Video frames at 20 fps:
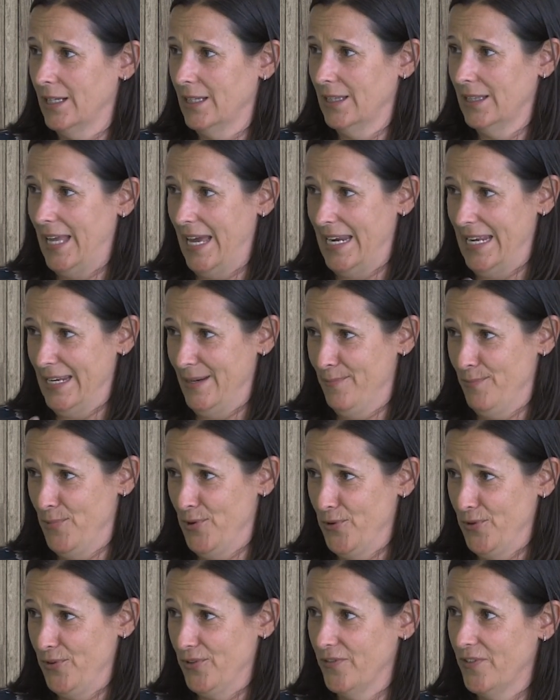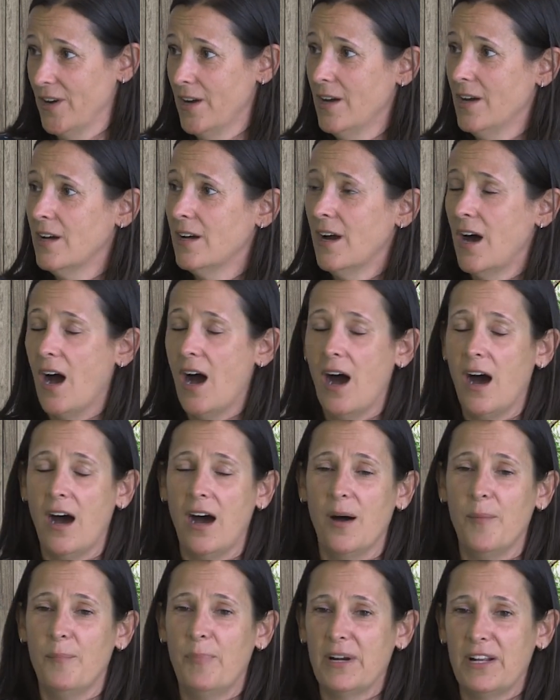let it move.
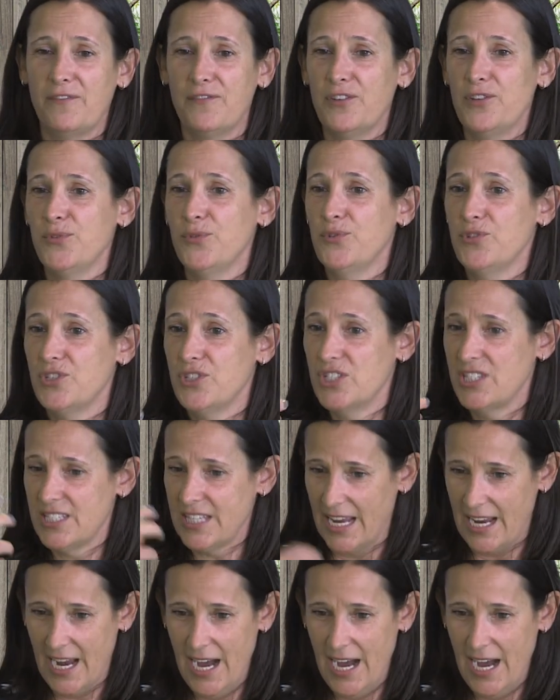But if you stay